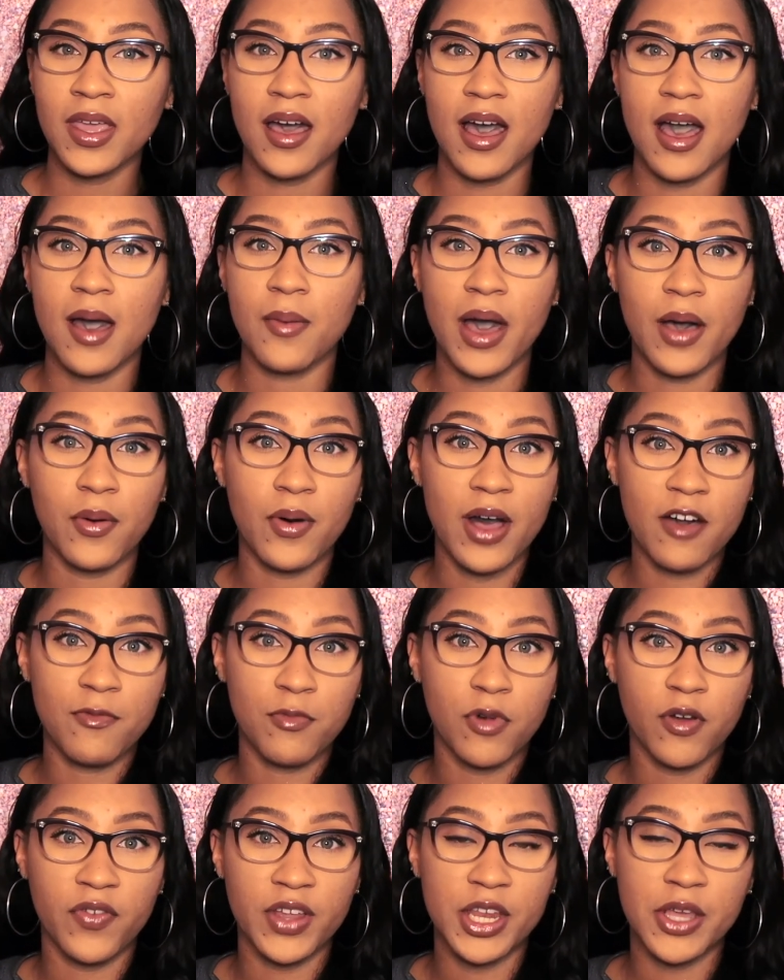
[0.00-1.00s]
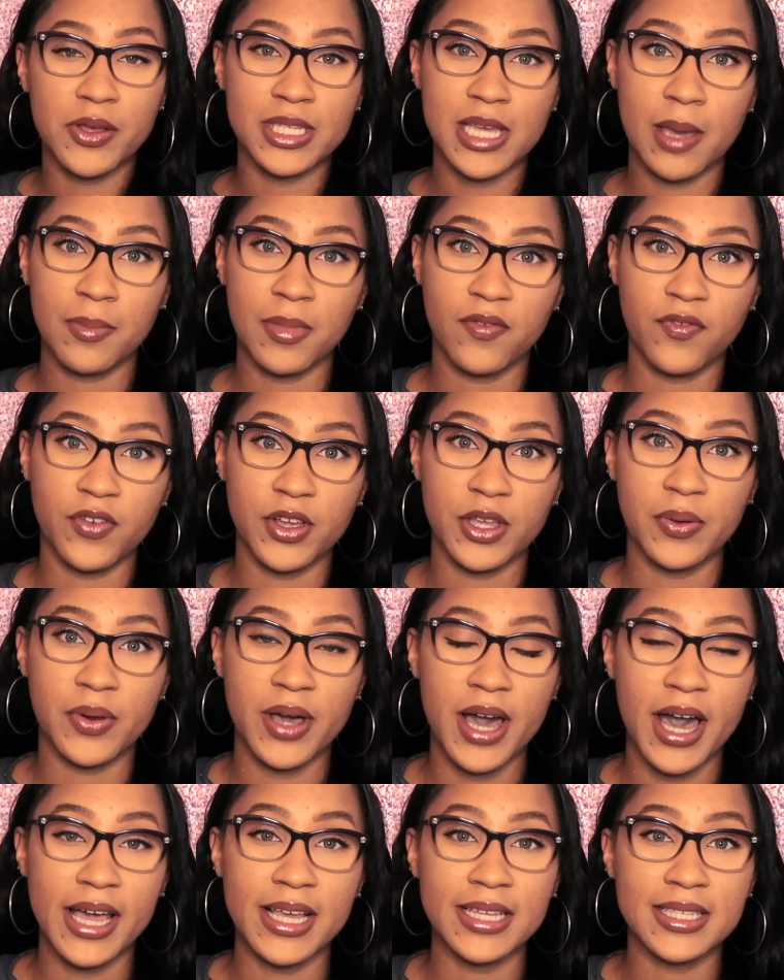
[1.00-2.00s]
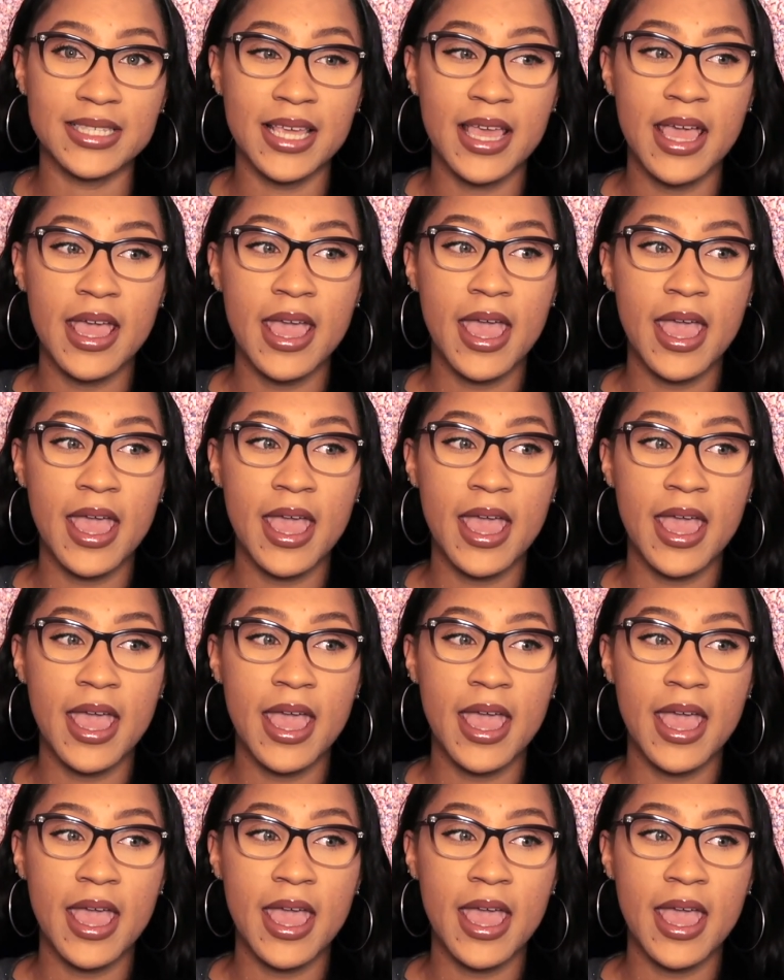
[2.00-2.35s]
Um, I will have more videos coming for you guys.